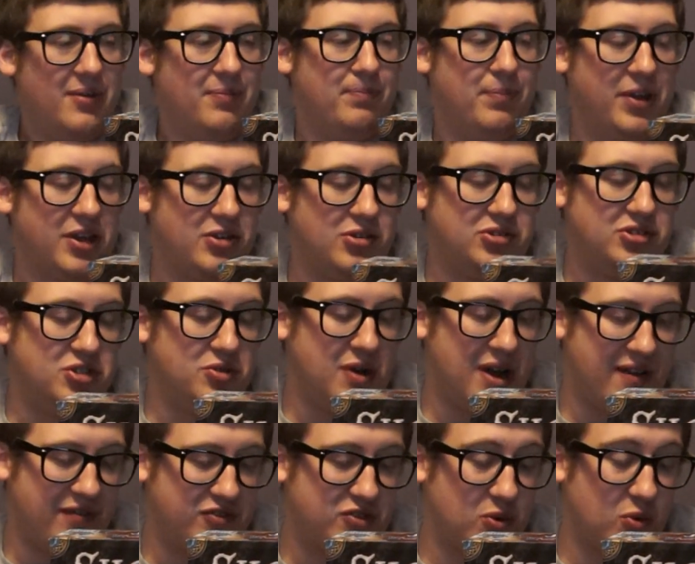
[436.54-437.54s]
but you do
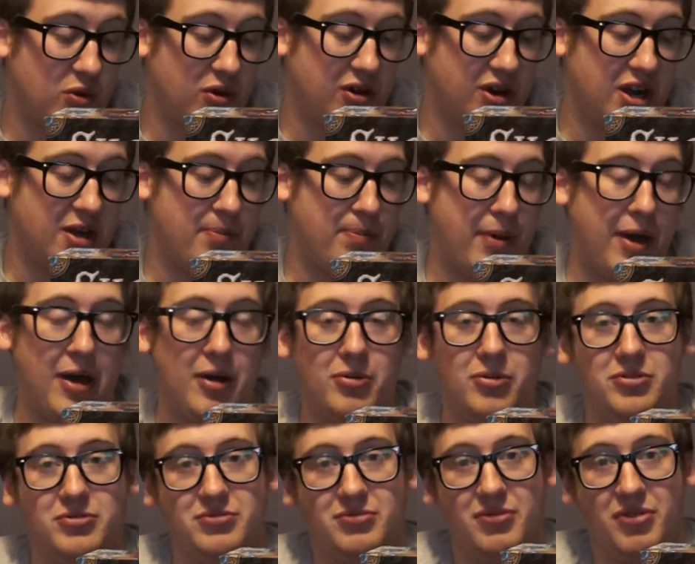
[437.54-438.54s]
have to worry
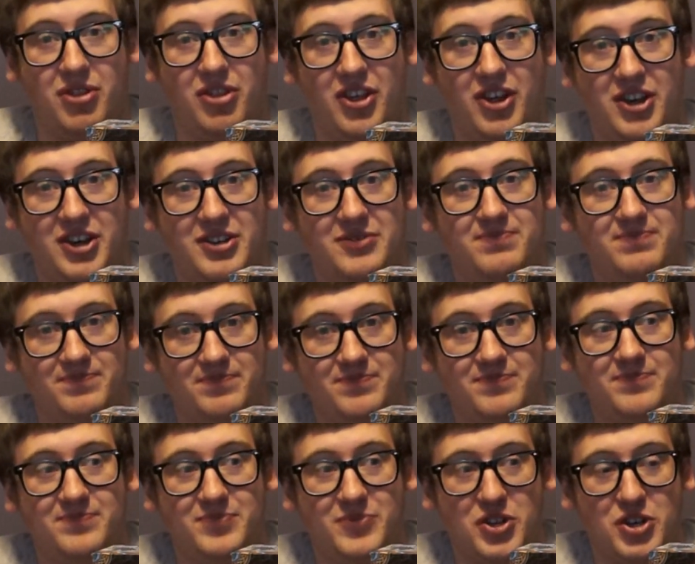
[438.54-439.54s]
about the
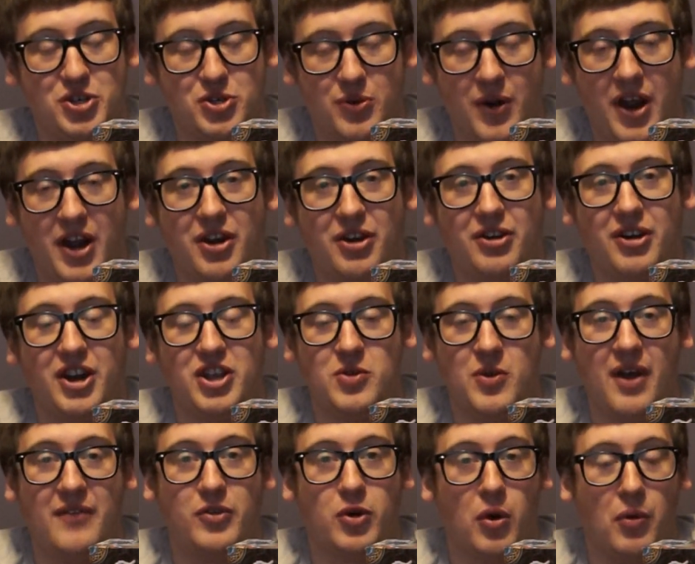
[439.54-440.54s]
the traitor, and
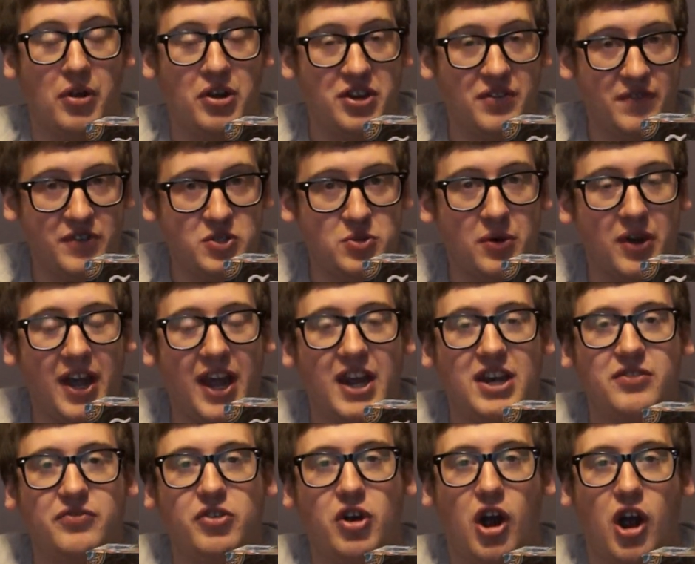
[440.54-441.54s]
you have your own individual
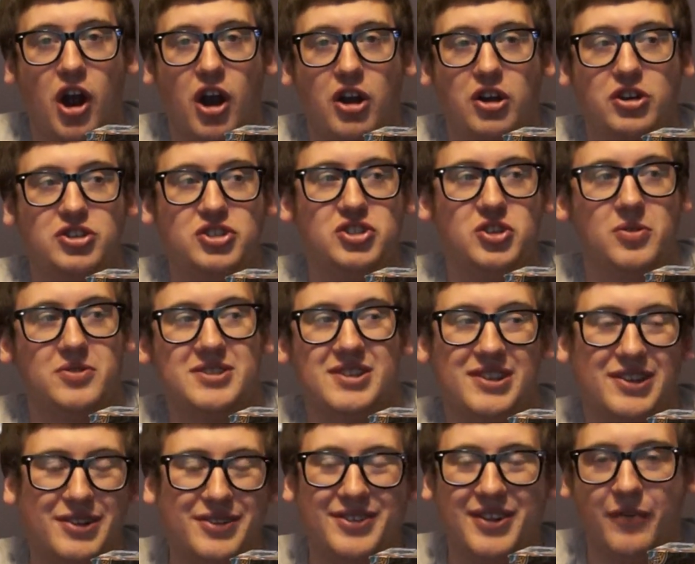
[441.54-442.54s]
hand of cards. So it's a
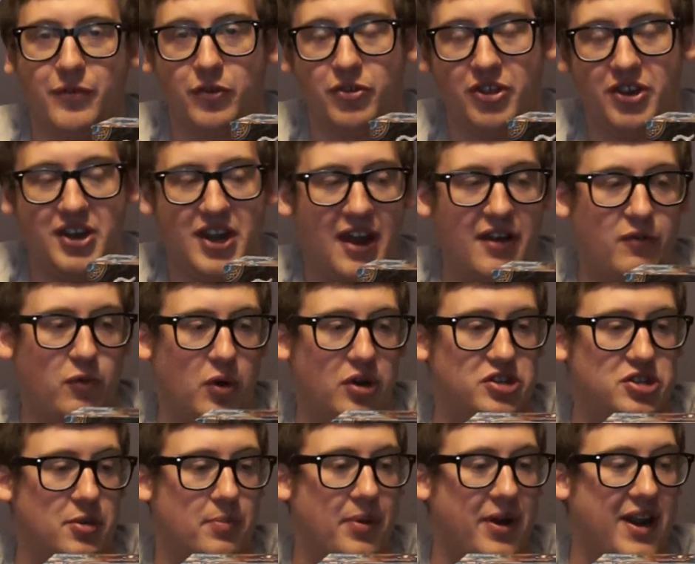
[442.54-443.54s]
little different than Dead of
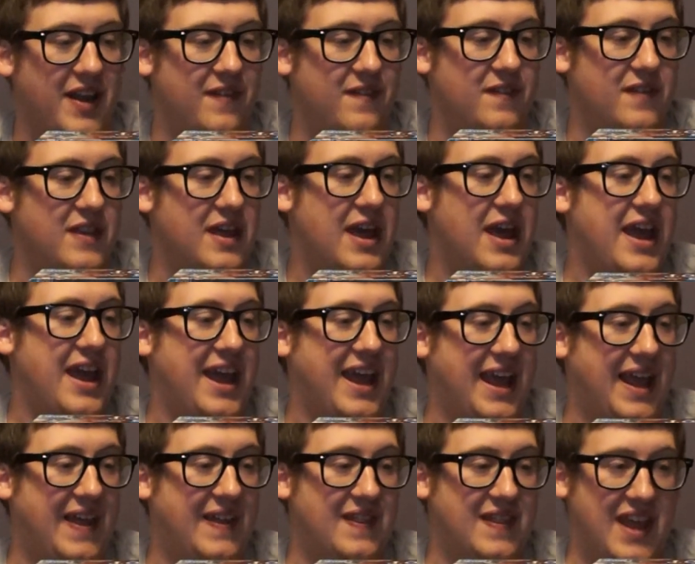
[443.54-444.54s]
Winter, but in
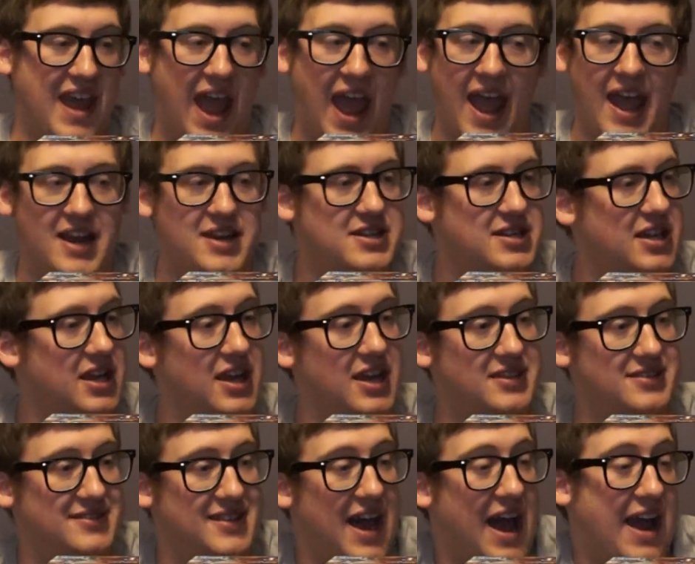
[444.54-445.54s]
in the end,
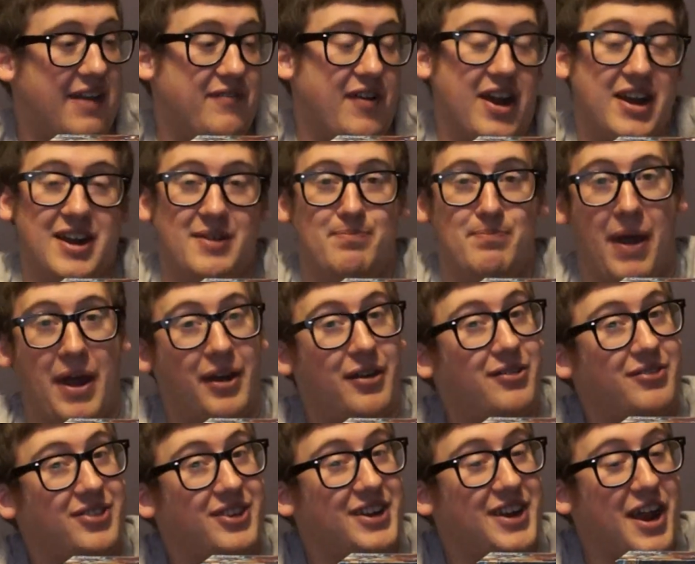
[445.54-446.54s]
it I find it
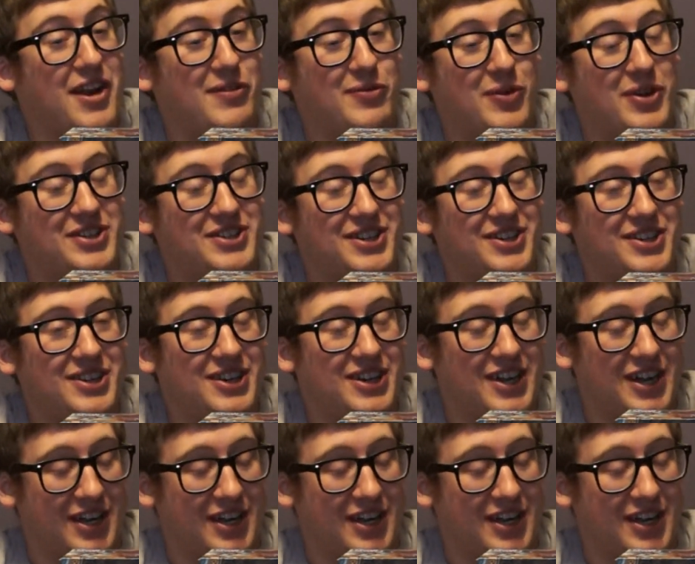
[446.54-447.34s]
better than Dead of Winter